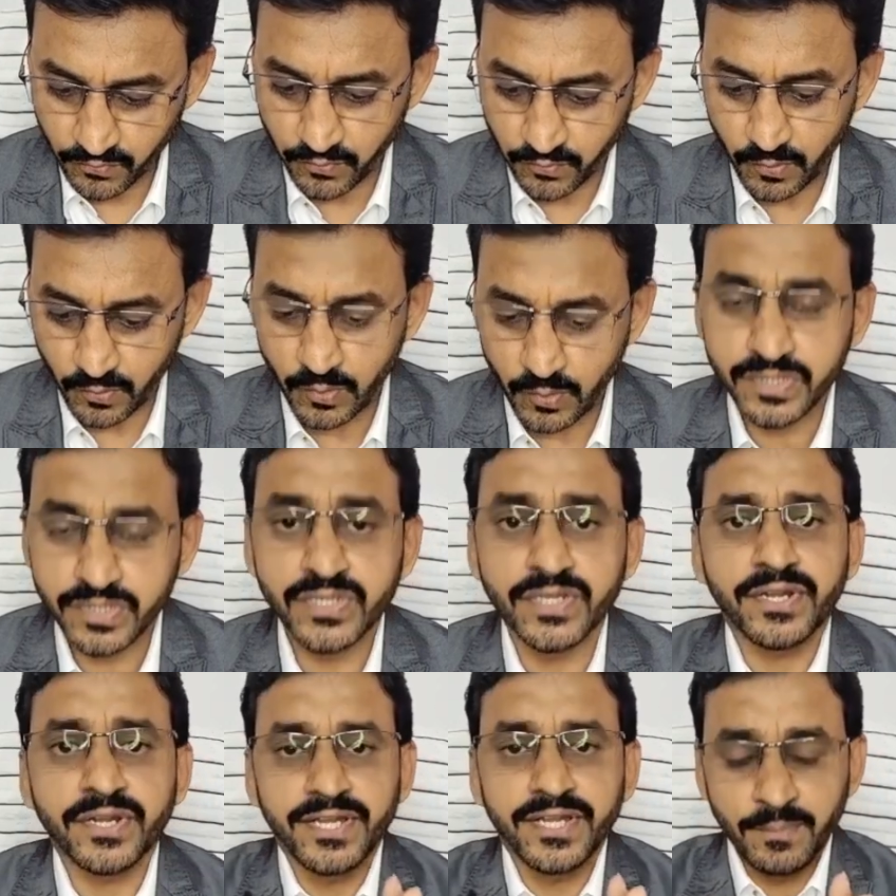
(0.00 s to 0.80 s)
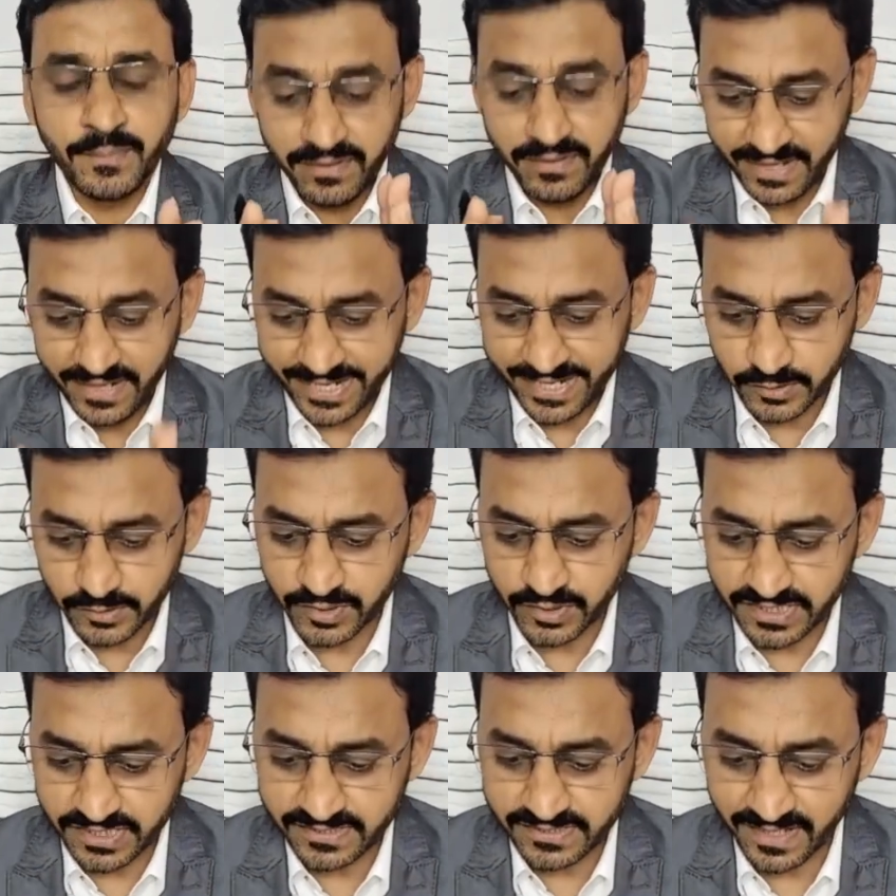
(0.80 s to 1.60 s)
fourth rib line.
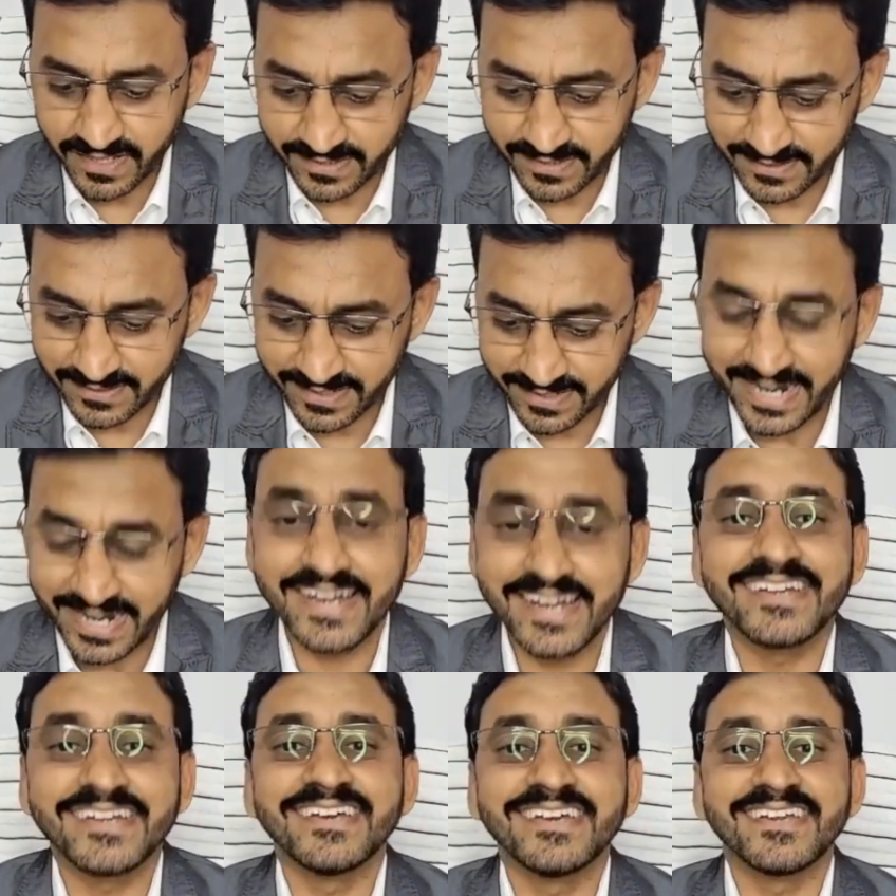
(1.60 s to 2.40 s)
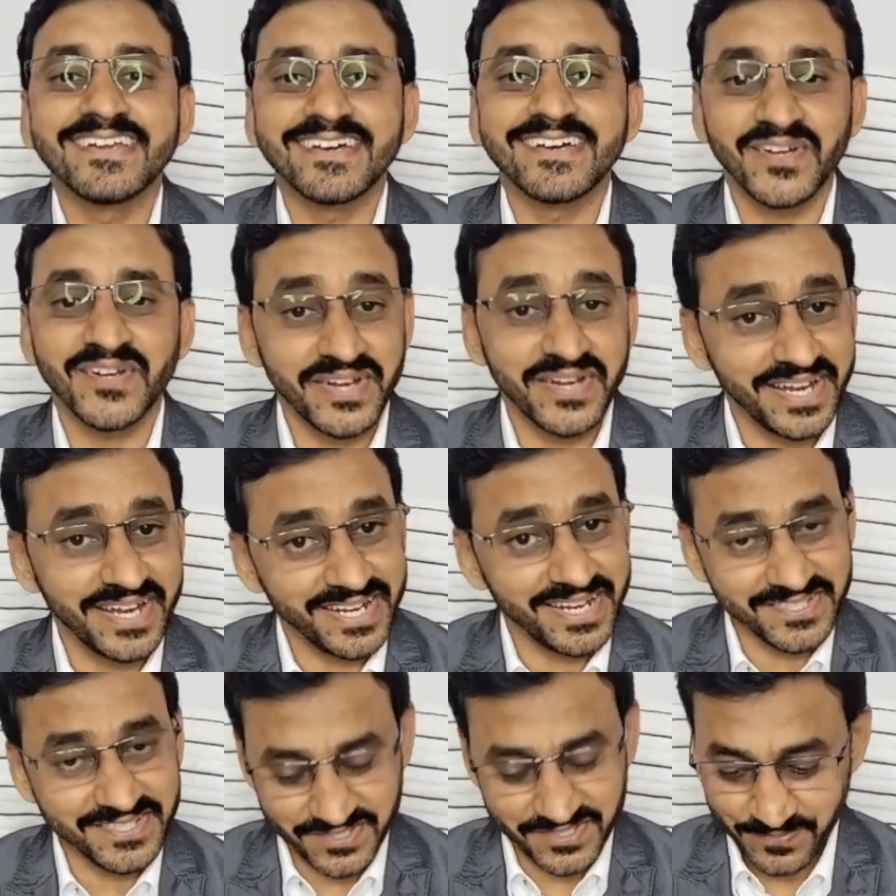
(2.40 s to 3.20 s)
So these are the anterior
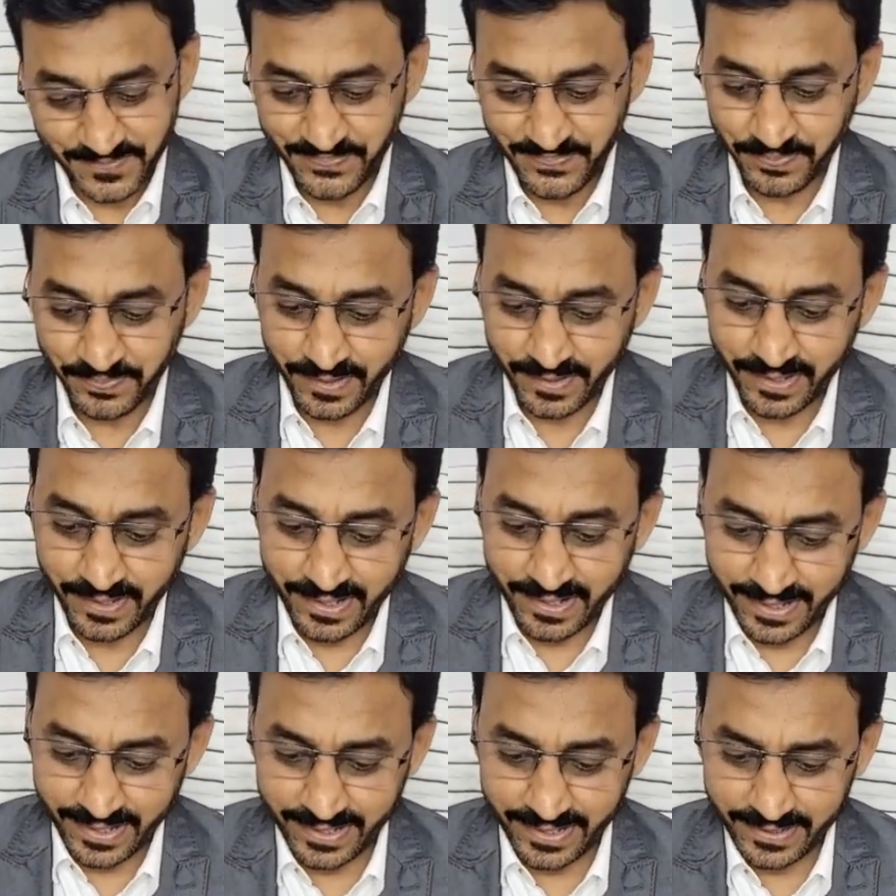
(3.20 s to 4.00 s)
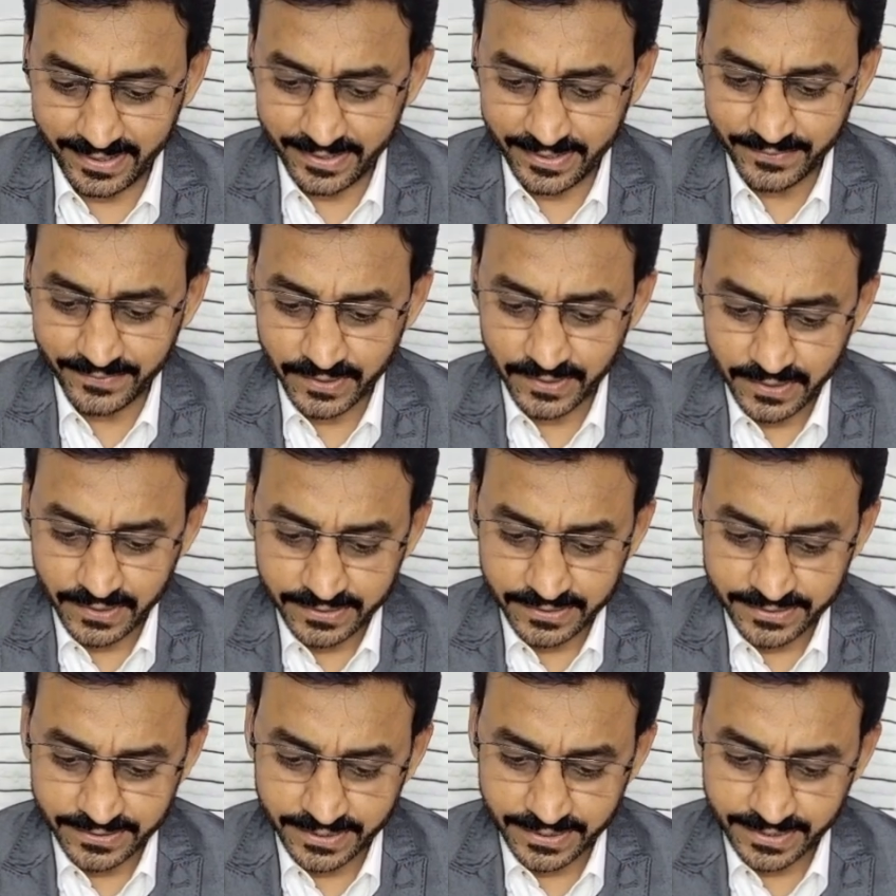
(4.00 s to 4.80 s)
ends, and
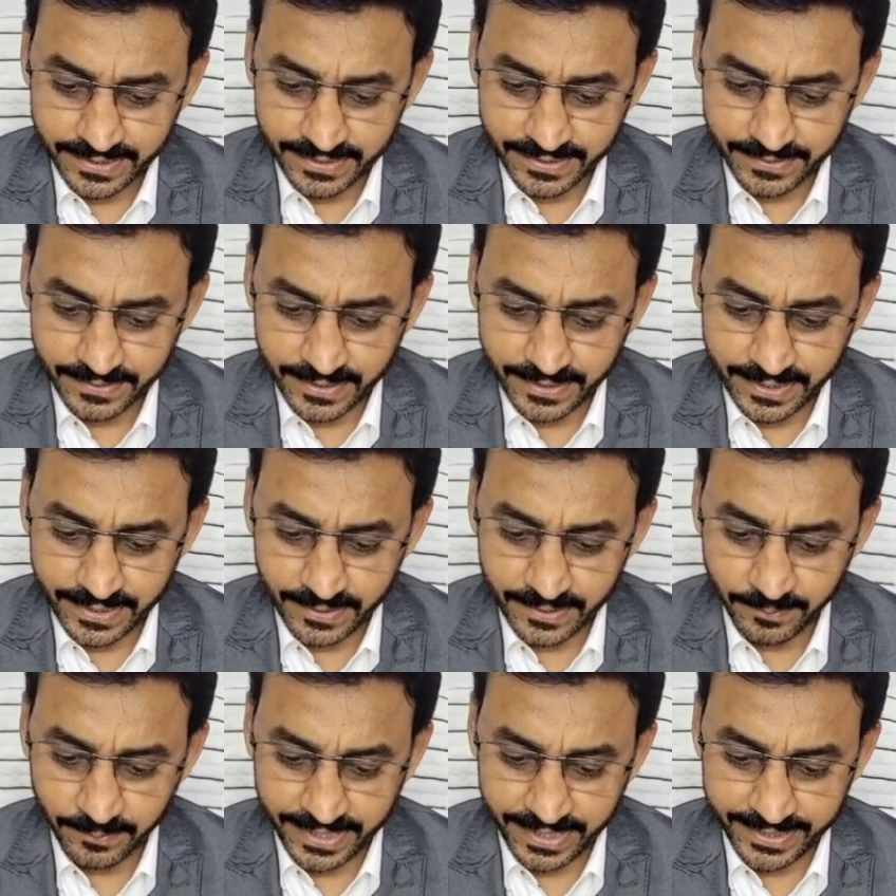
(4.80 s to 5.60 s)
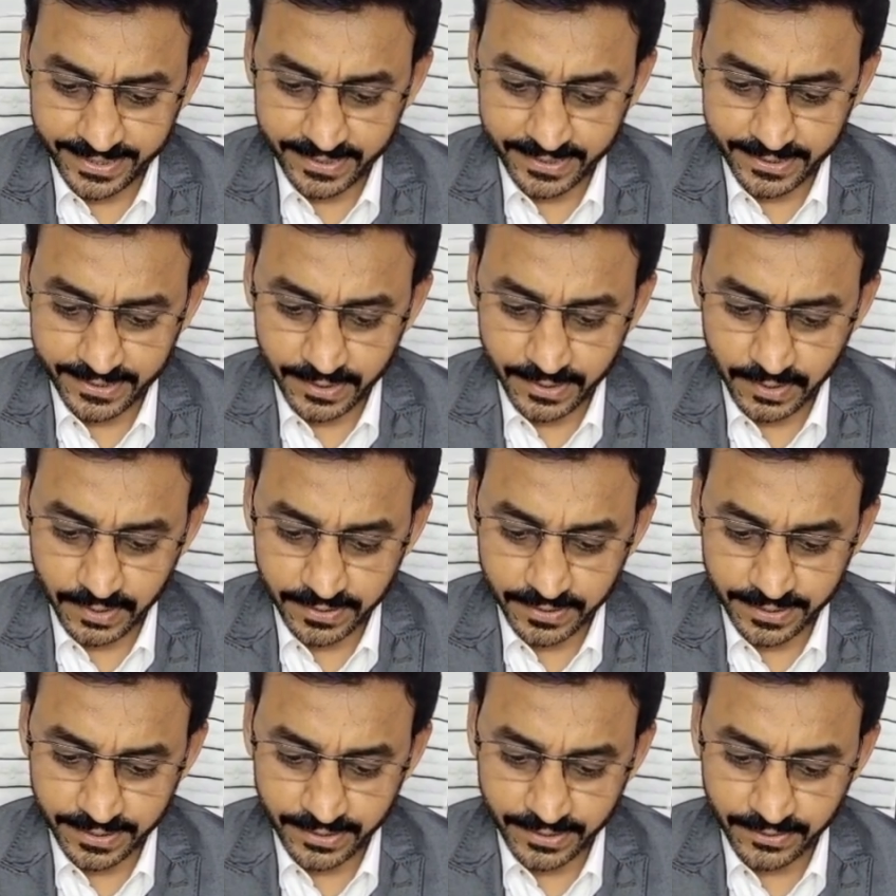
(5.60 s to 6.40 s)
and medially
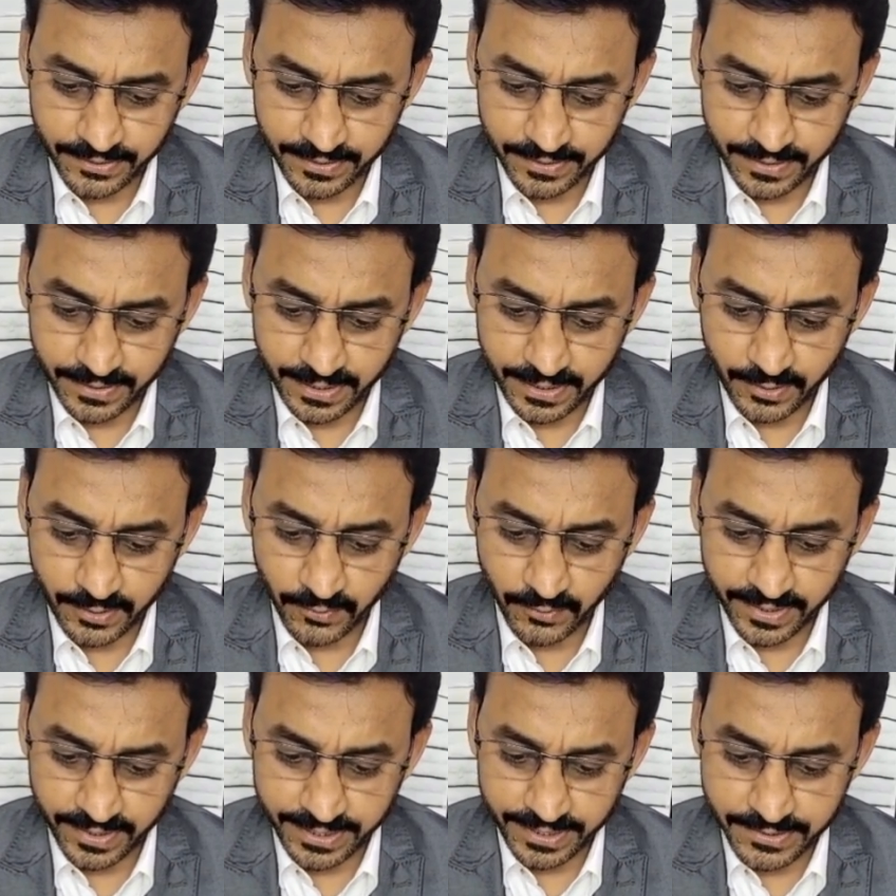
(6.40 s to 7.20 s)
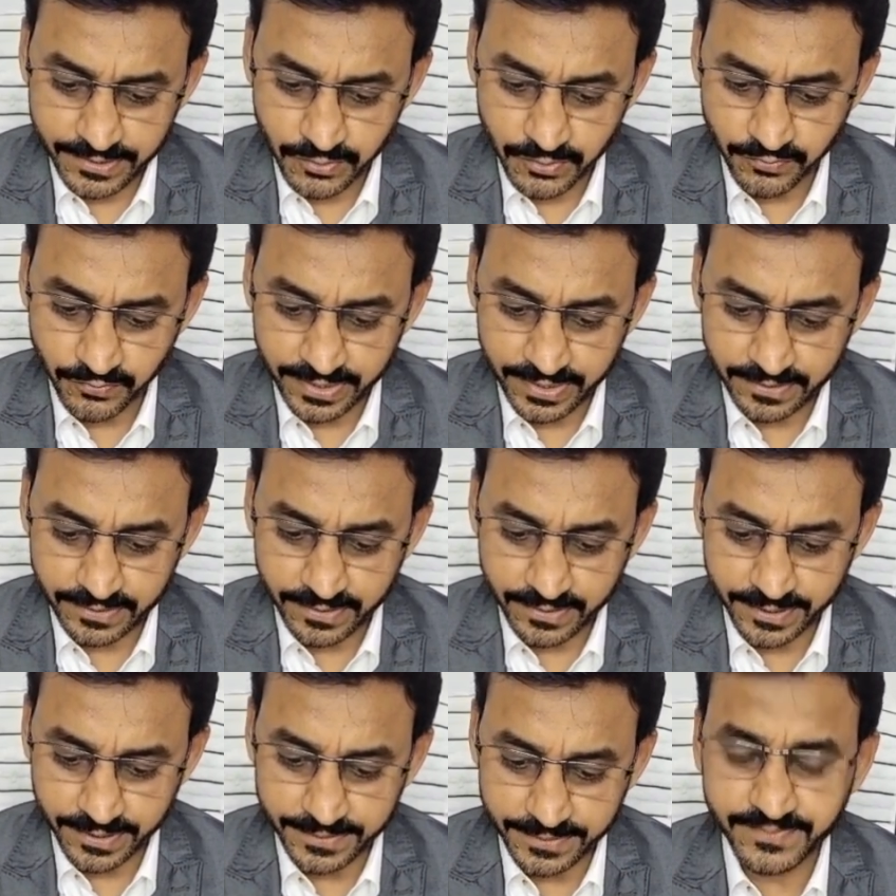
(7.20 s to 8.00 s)
it articulates with
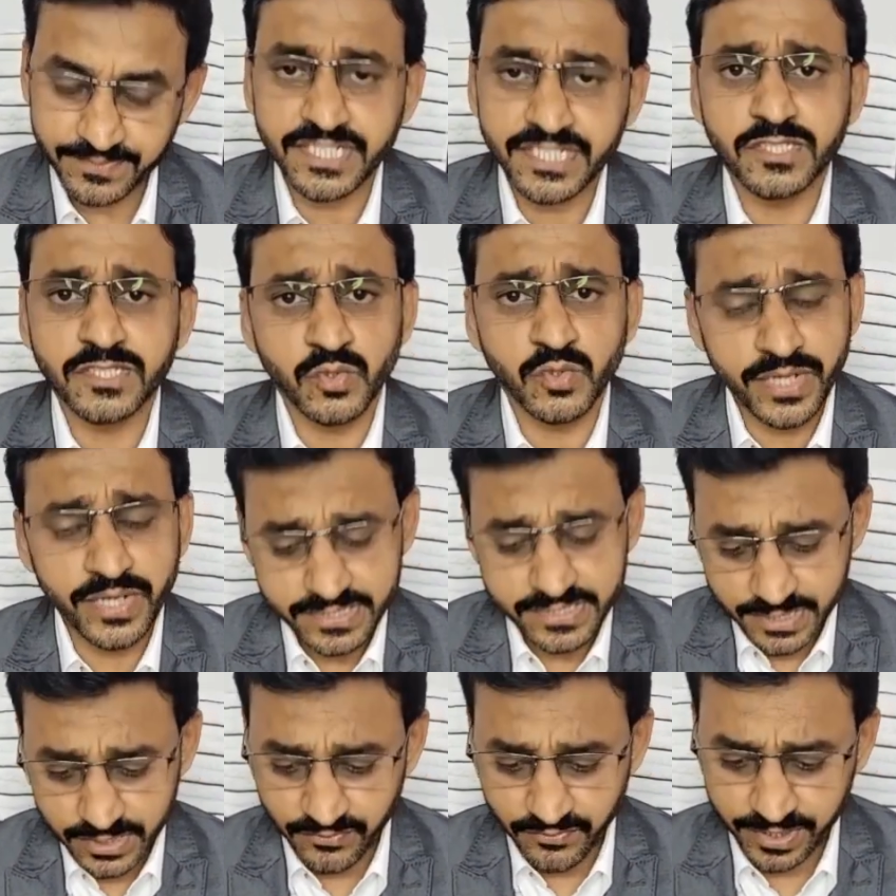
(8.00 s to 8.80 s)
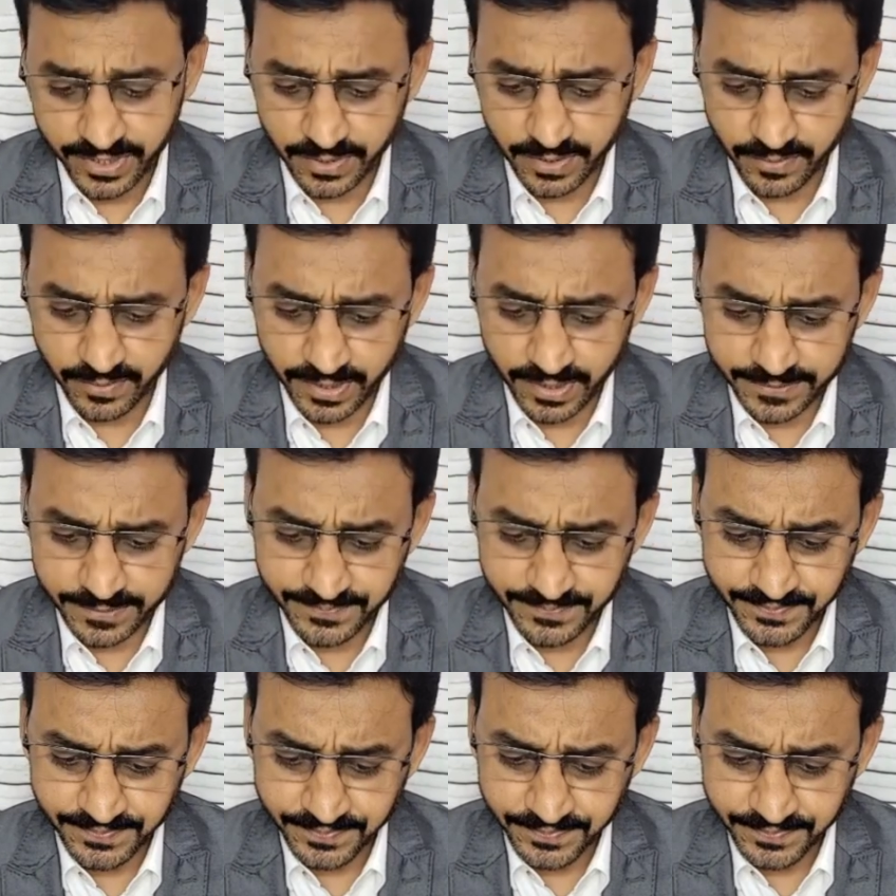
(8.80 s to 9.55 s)
these thoracic vertebra.